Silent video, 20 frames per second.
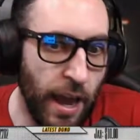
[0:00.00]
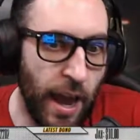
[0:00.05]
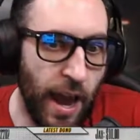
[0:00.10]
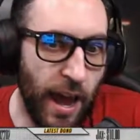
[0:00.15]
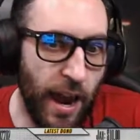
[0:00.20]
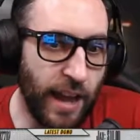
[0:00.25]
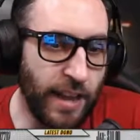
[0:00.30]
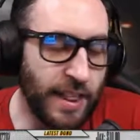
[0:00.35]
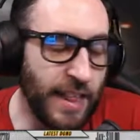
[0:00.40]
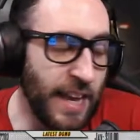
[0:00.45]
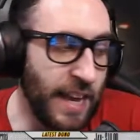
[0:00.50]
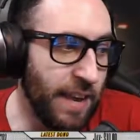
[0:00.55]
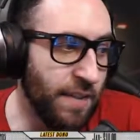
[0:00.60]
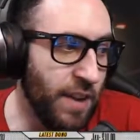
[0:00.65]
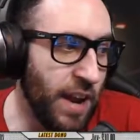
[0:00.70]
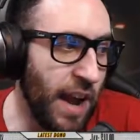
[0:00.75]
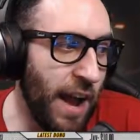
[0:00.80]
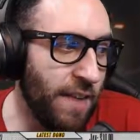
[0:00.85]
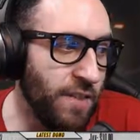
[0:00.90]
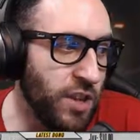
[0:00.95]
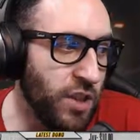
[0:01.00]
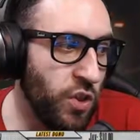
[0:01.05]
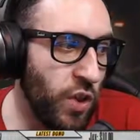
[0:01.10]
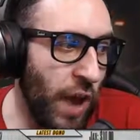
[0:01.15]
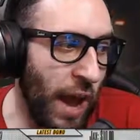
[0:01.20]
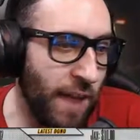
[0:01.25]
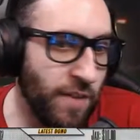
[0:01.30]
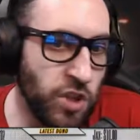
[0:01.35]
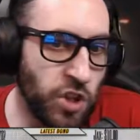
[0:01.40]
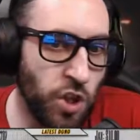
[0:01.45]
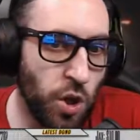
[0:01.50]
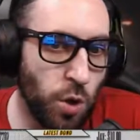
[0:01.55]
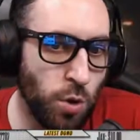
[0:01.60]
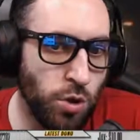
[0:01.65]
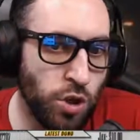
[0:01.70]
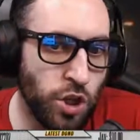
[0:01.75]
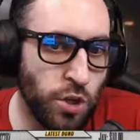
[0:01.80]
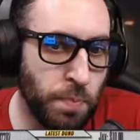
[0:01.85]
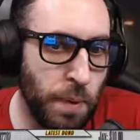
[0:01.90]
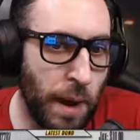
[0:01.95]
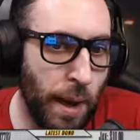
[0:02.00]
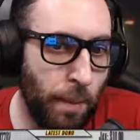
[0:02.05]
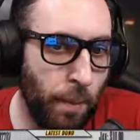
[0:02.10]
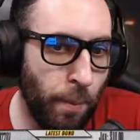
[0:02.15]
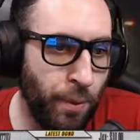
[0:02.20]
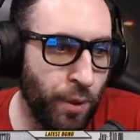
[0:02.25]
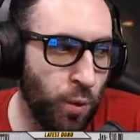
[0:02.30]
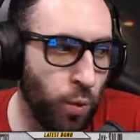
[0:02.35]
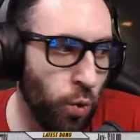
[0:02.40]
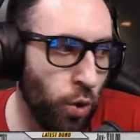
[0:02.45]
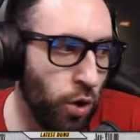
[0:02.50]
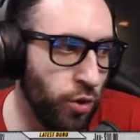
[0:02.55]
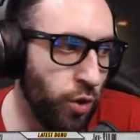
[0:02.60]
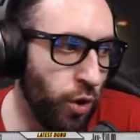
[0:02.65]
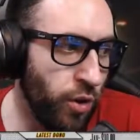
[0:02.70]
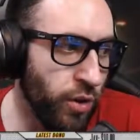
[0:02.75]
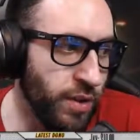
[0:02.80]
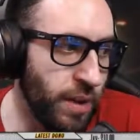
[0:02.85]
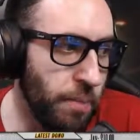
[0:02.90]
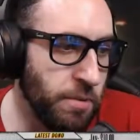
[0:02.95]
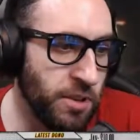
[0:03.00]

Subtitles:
and I think even having those just pop up in the world all the time,